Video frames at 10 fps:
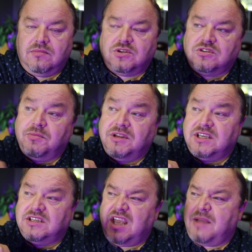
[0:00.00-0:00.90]
So somebody
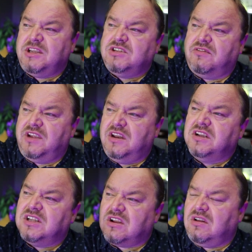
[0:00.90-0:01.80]
says, yeah, but he's not very
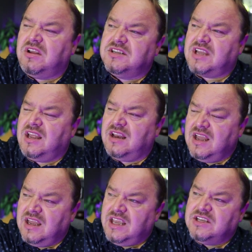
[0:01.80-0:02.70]
nice. Look, look at his,
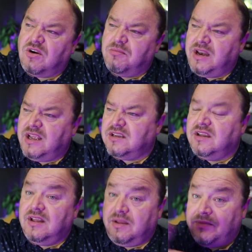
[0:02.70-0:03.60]
he's got
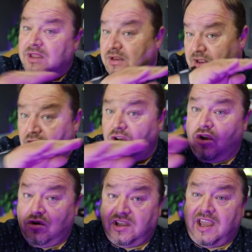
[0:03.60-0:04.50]
money on a
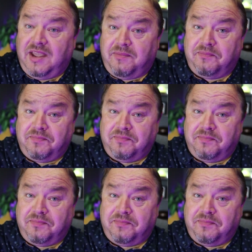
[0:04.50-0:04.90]
long game.